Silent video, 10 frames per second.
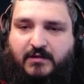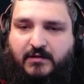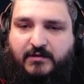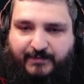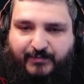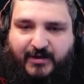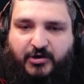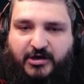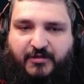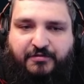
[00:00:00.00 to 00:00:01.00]
Yep, I heard
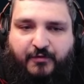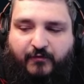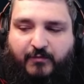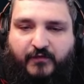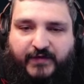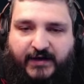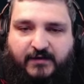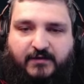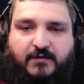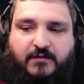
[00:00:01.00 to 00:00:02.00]
another throw from over there.
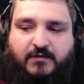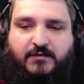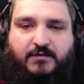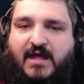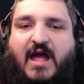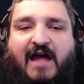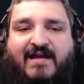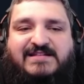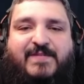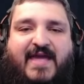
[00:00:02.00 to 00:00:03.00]
I
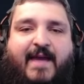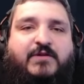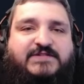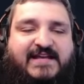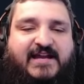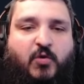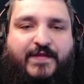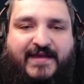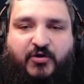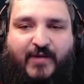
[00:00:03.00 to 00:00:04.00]
like to be able to hear where
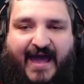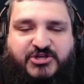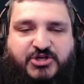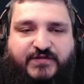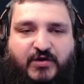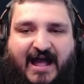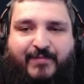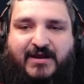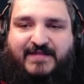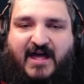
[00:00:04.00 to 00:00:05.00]
the interactions are
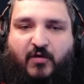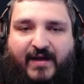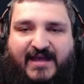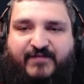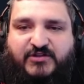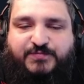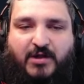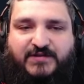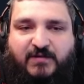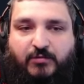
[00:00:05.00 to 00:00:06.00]
happening. That way, if it
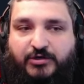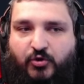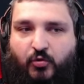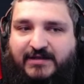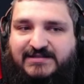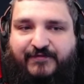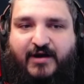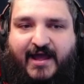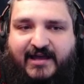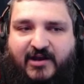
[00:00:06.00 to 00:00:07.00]
spawns somewhere totally
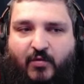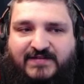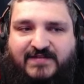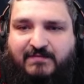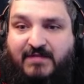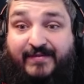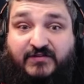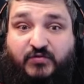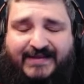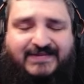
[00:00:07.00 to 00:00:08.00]
different, I can always think maybe
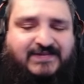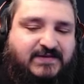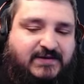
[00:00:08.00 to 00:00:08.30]
it's twins.